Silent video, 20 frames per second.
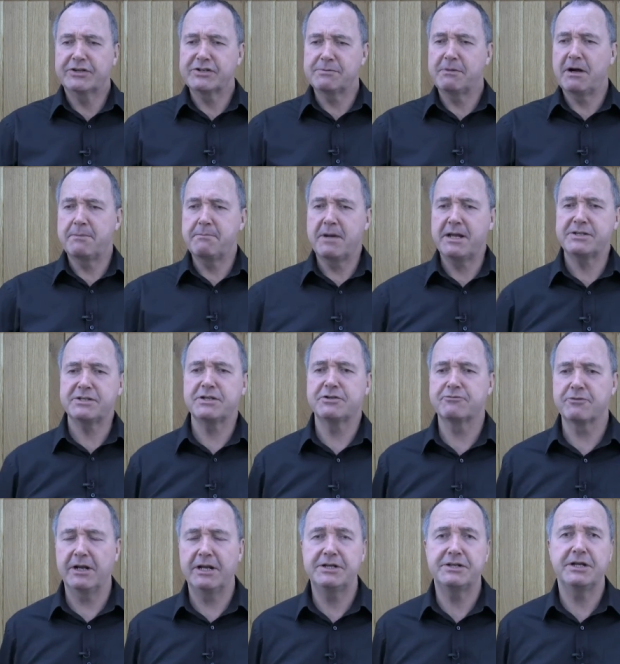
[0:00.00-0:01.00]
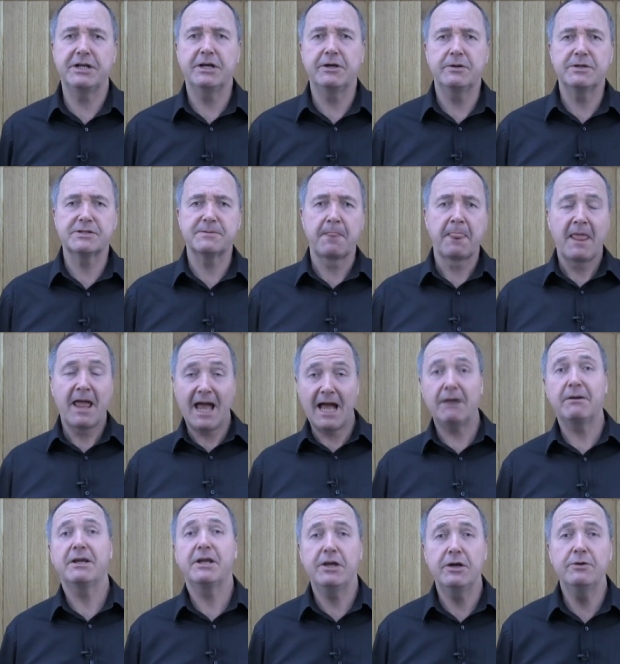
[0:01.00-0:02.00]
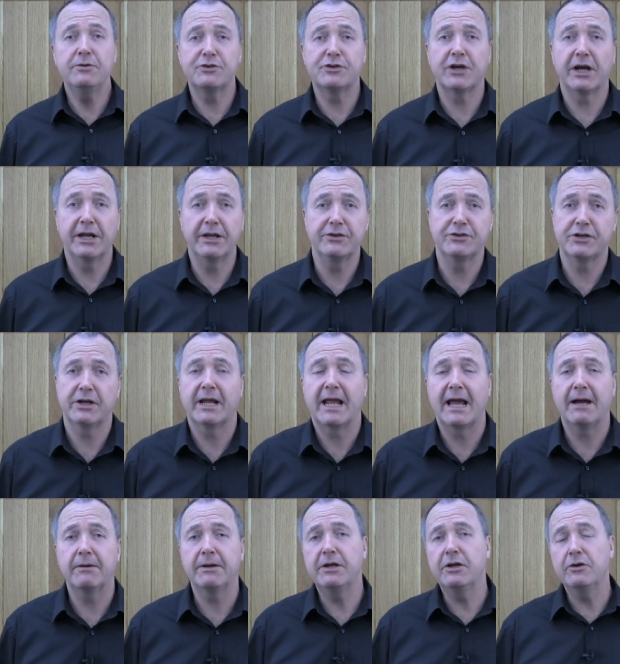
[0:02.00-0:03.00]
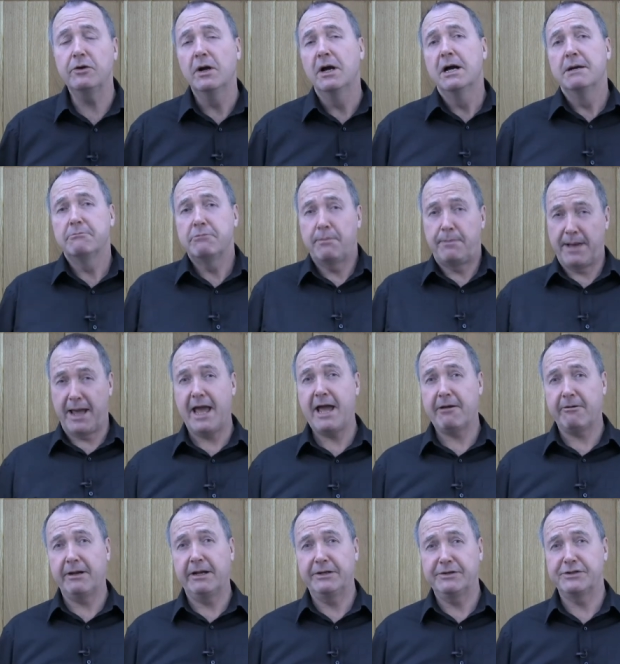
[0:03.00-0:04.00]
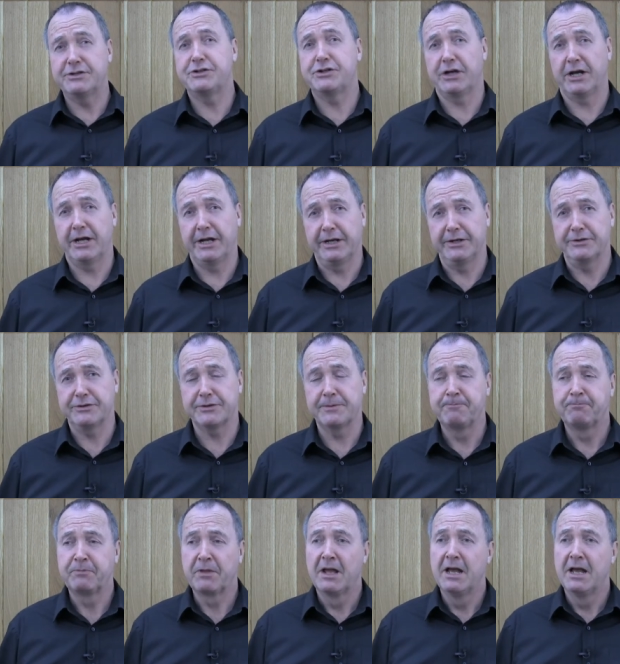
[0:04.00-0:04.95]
So my message really to you is, how are you changing? How are you preparing to change?